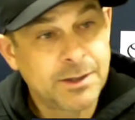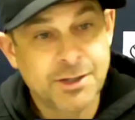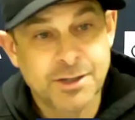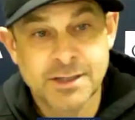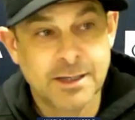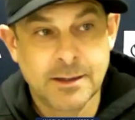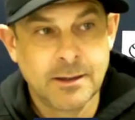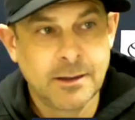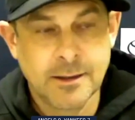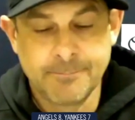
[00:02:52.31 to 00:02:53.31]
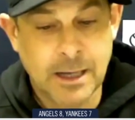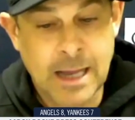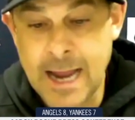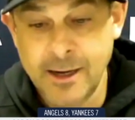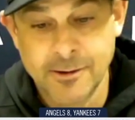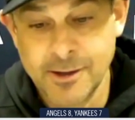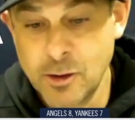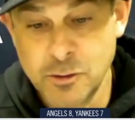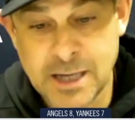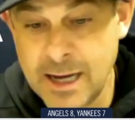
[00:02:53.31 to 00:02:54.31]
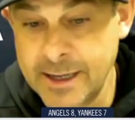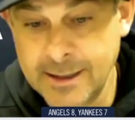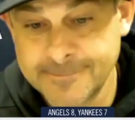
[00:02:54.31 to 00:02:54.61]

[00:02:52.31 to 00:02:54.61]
just a hanger to Ohtani.